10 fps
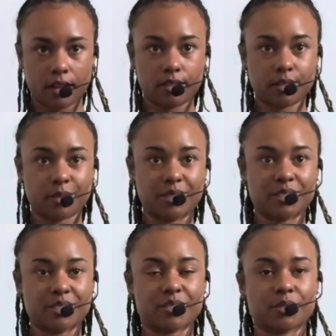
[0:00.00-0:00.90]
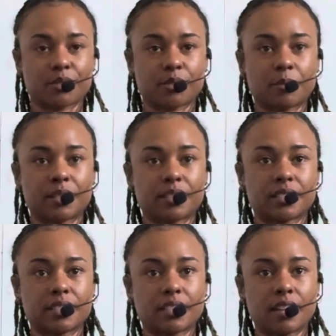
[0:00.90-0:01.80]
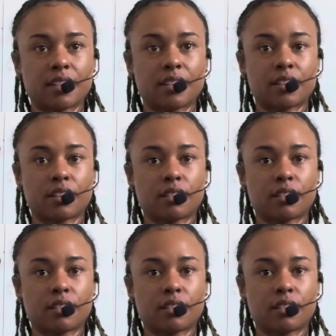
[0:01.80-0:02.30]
Squeeze the shoulder blades together.